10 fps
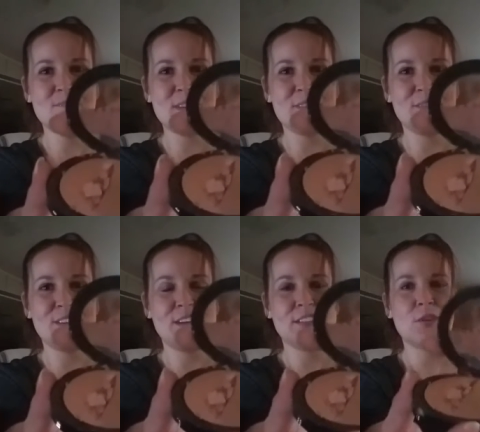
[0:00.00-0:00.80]
the middle.
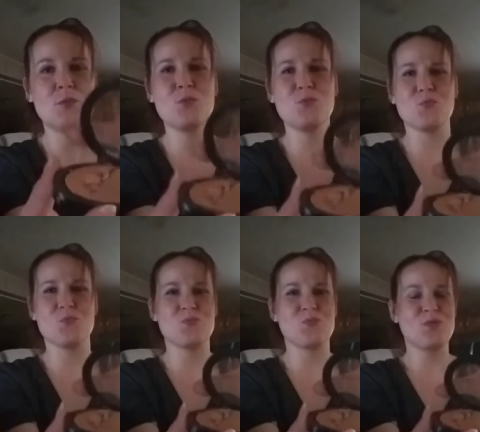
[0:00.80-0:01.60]
I was like, ooh,
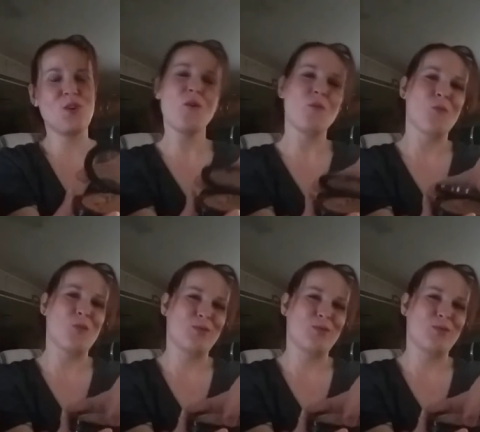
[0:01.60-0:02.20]
no.